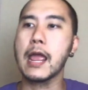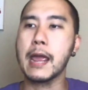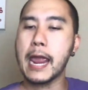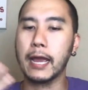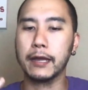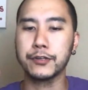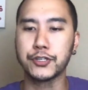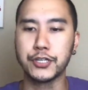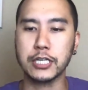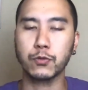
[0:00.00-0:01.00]
and
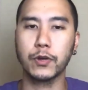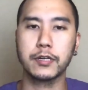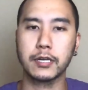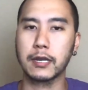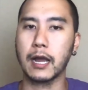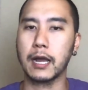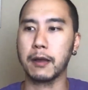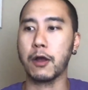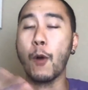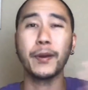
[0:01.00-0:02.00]
just wanted
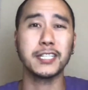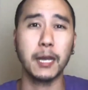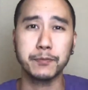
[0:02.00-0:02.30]
to open this up